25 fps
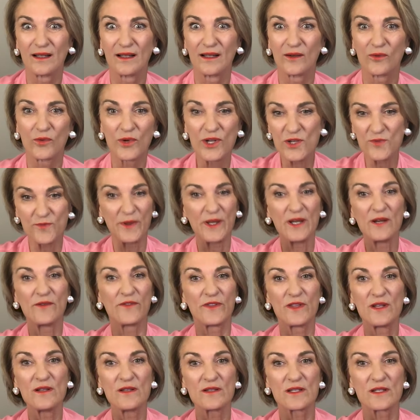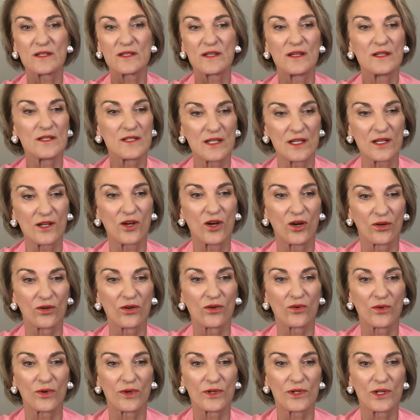Which bit of this is
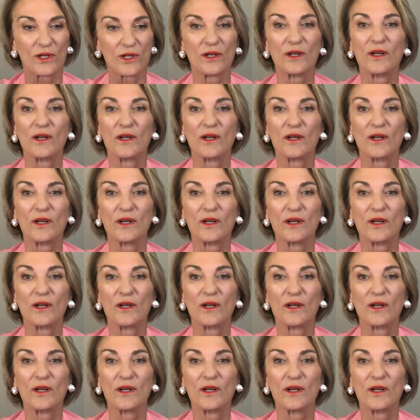incongruent?